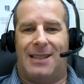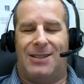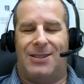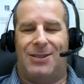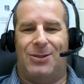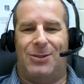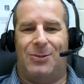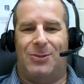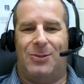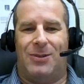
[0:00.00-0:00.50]

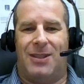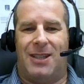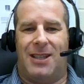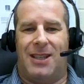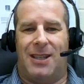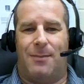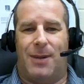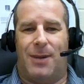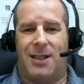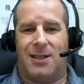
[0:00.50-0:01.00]
to the
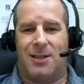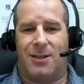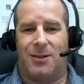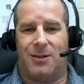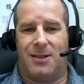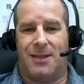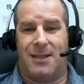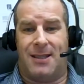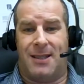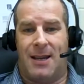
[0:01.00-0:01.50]

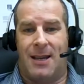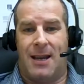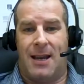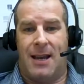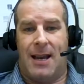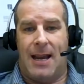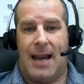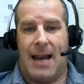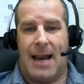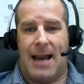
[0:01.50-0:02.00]
muscles
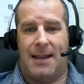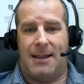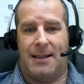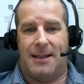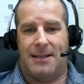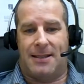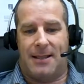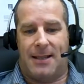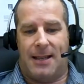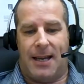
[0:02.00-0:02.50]
and the
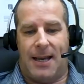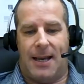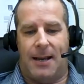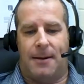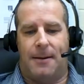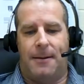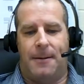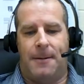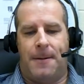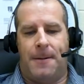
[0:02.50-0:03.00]
skin.